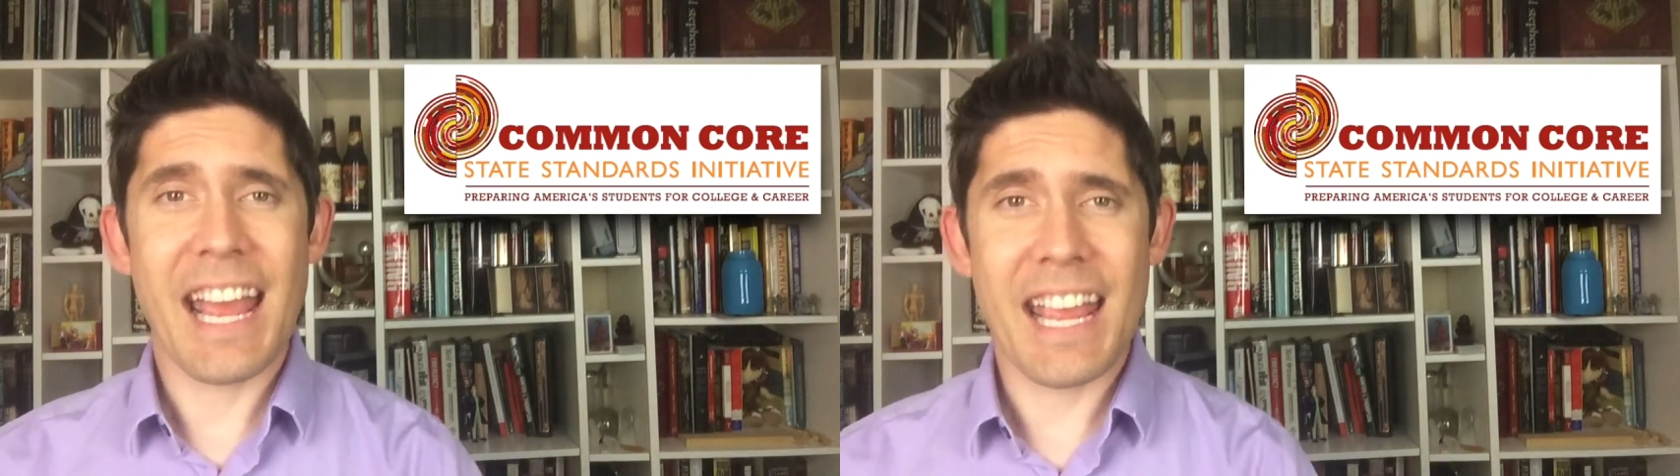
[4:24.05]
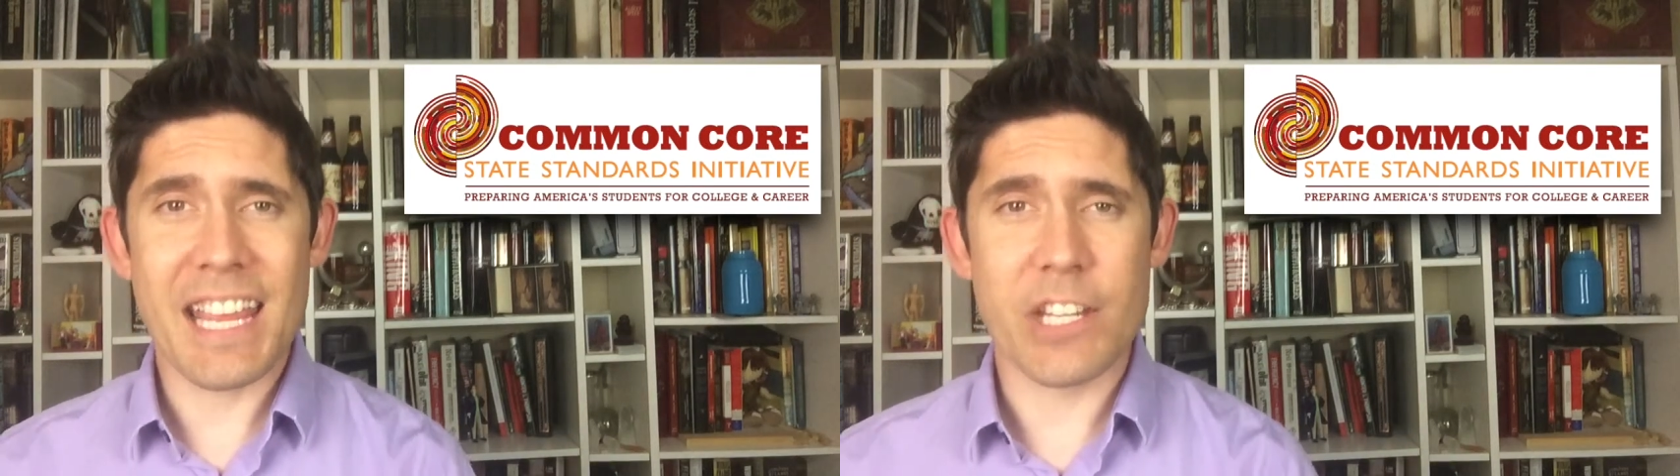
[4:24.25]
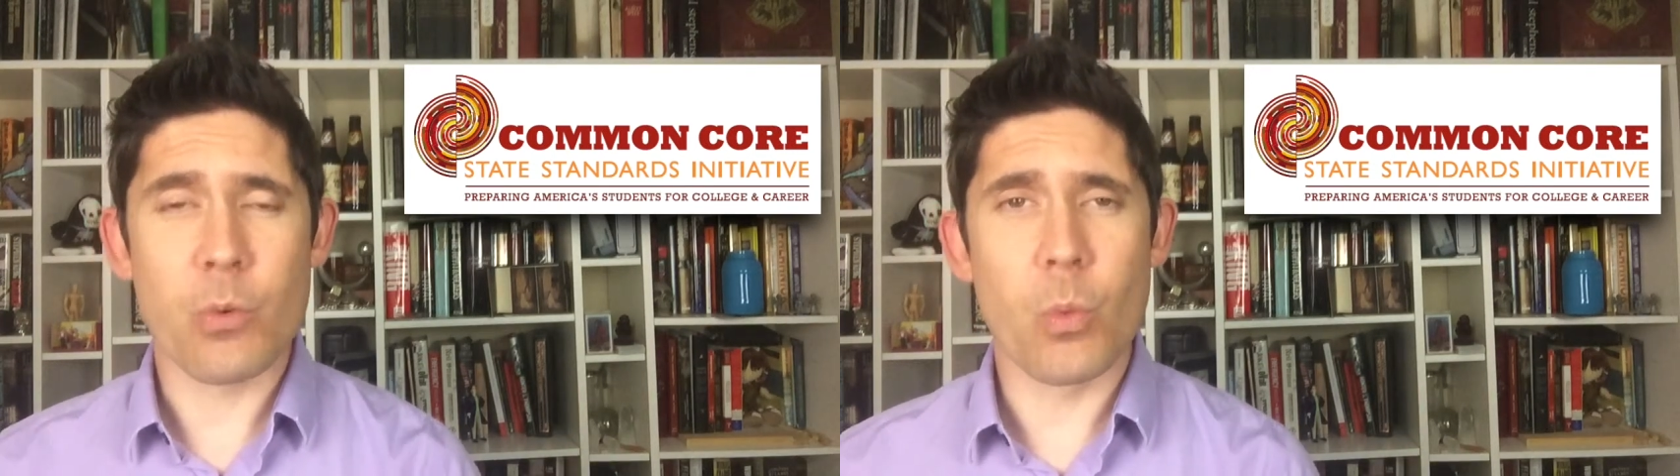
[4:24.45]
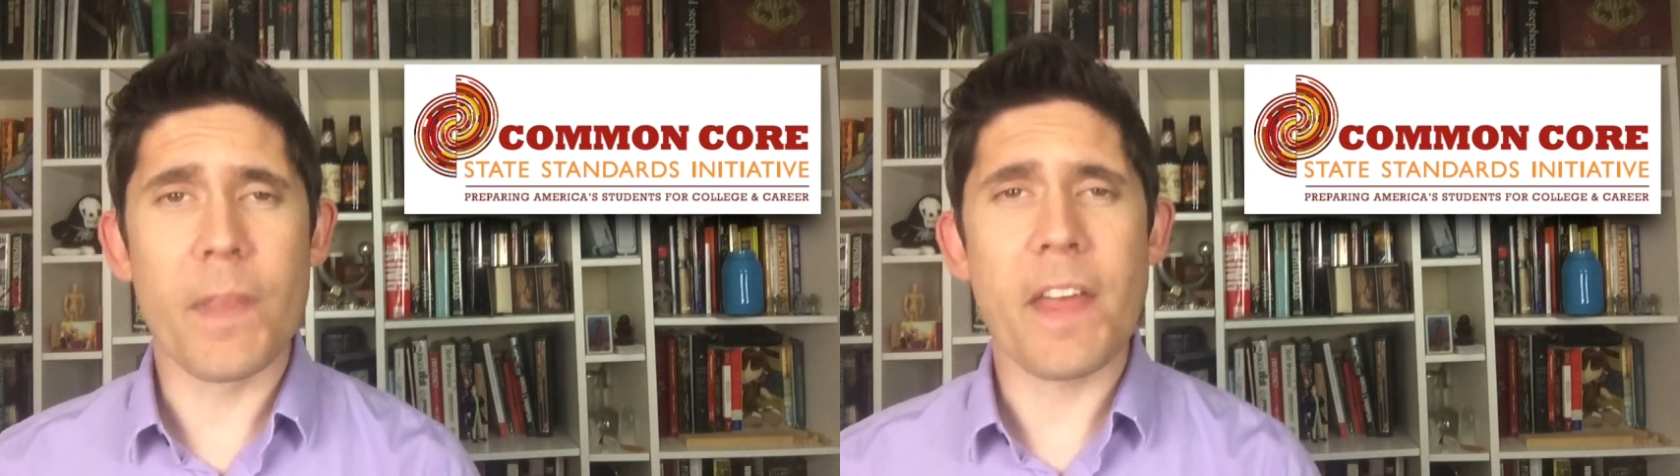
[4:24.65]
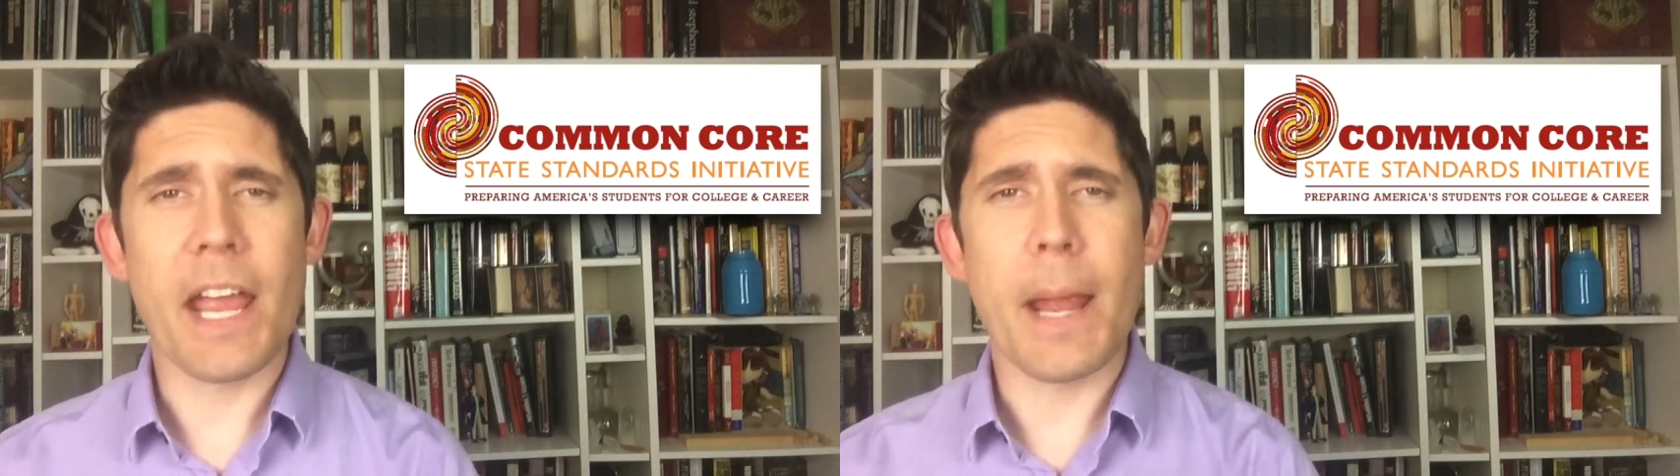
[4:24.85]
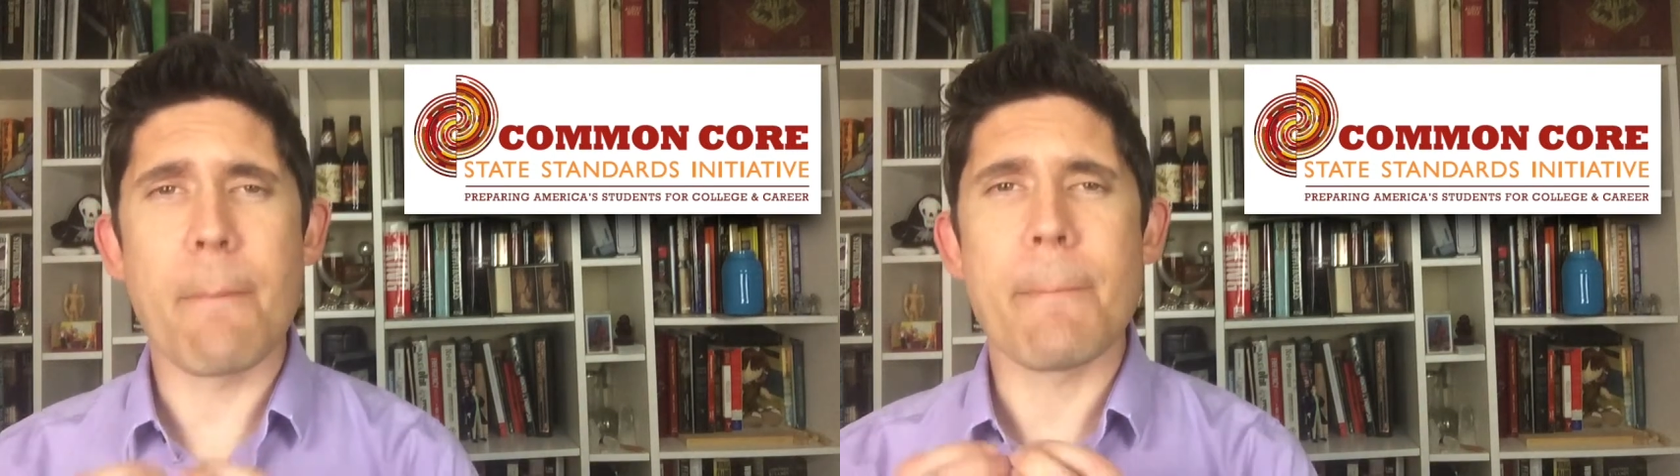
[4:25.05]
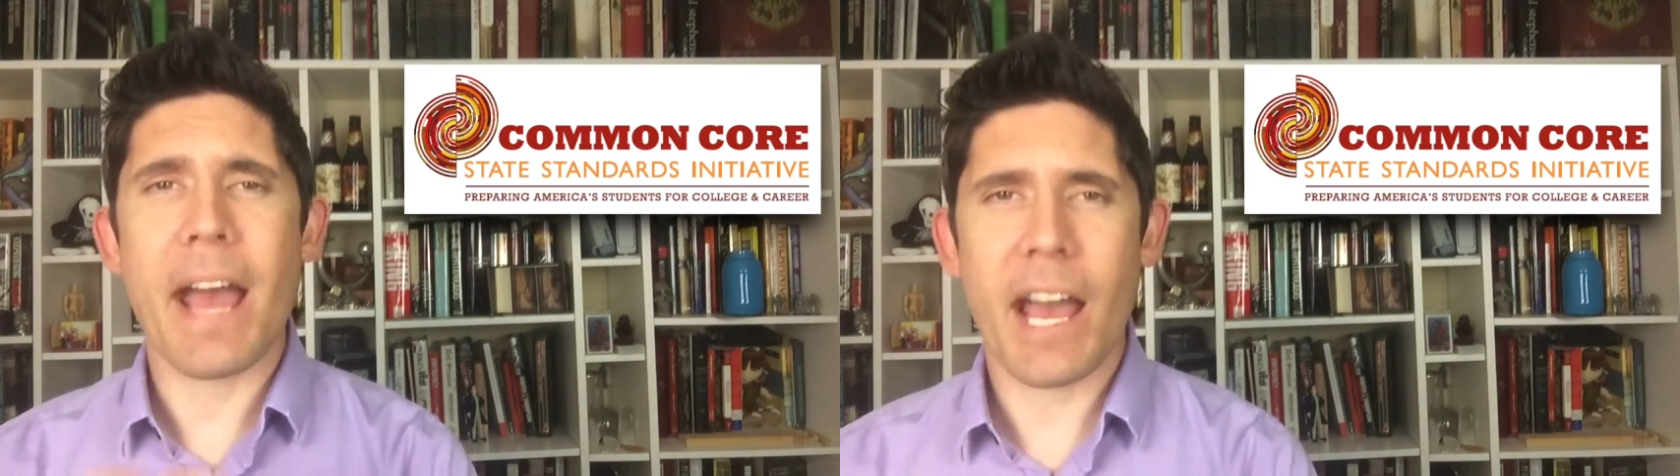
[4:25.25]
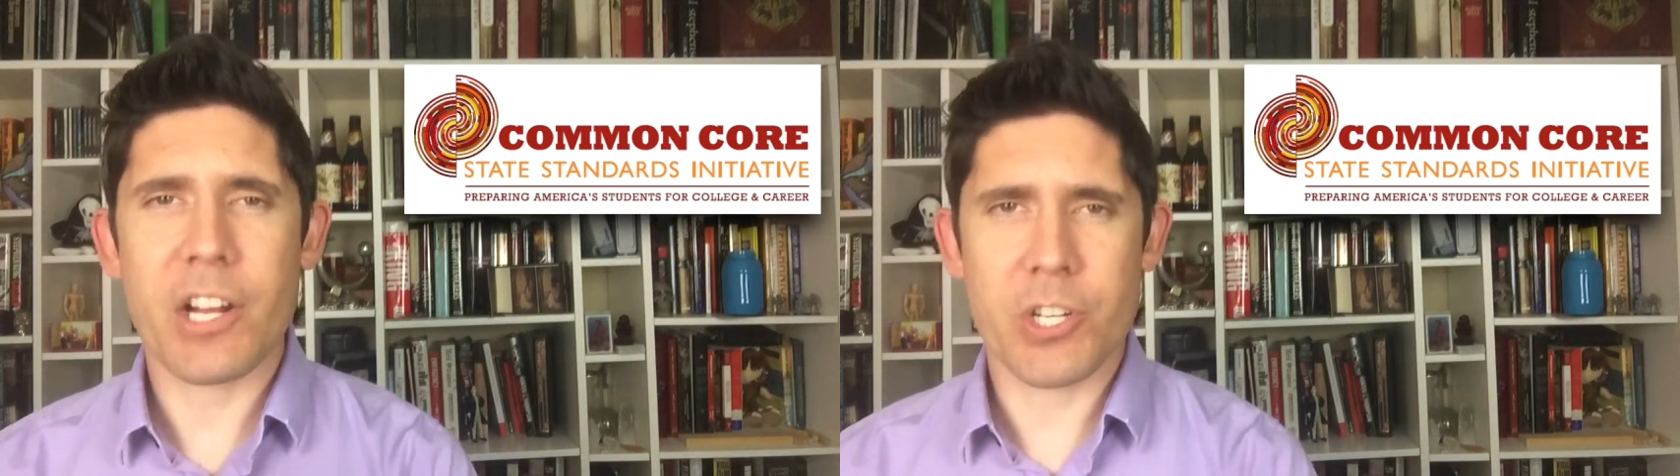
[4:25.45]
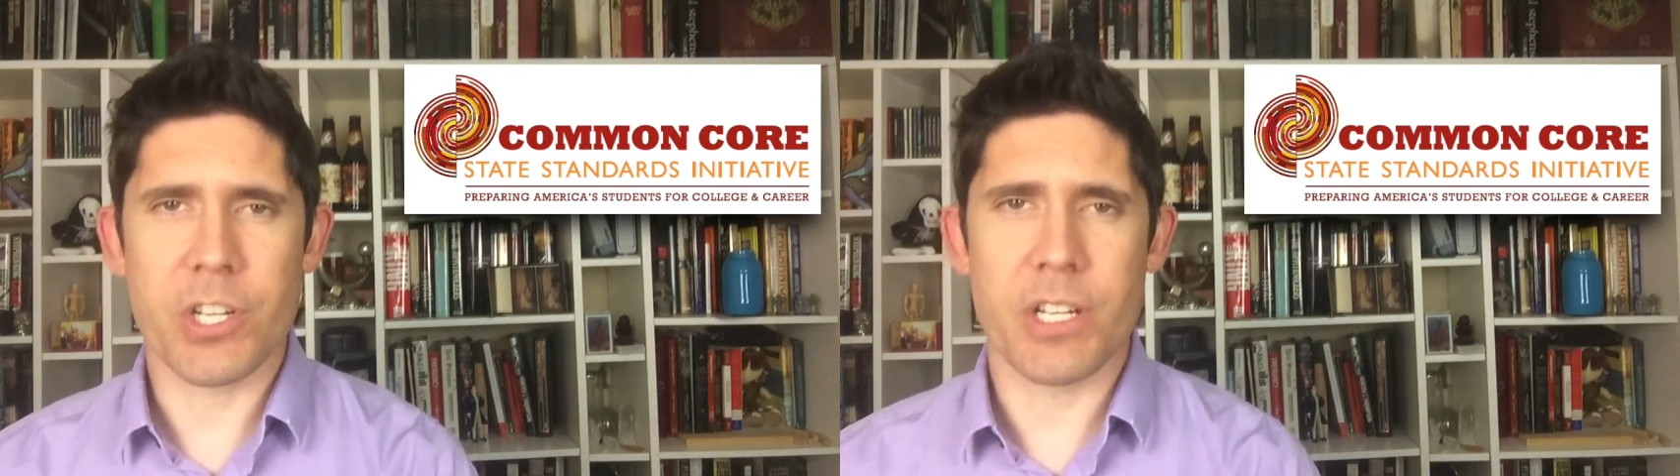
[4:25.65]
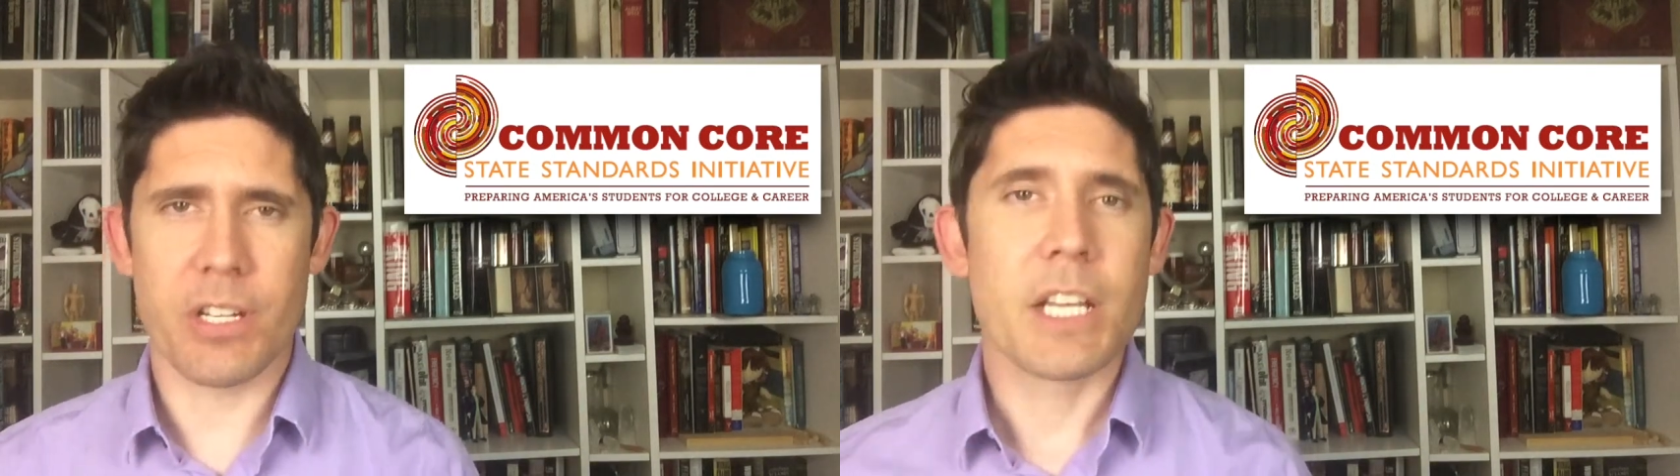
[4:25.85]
hate with a passion.